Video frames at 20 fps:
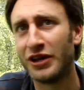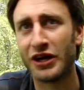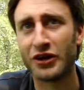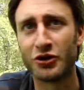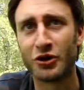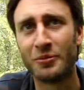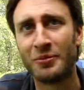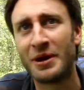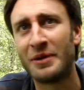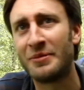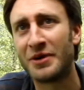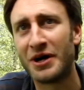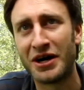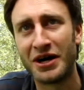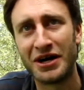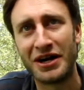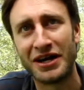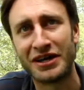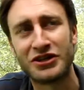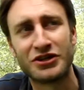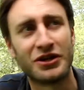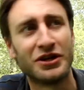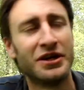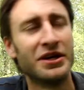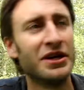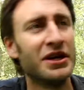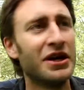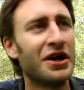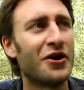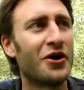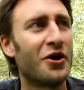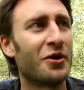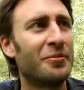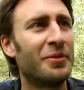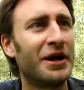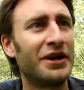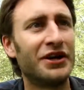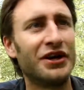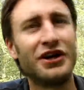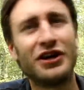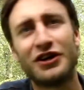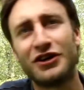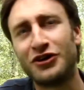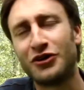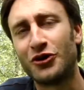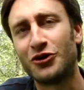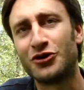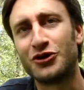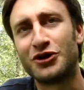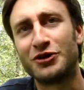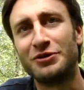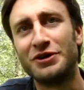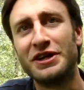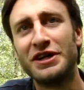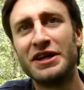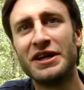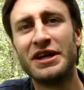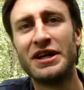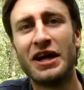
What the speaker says: like Obama, like Orban here in Hungary,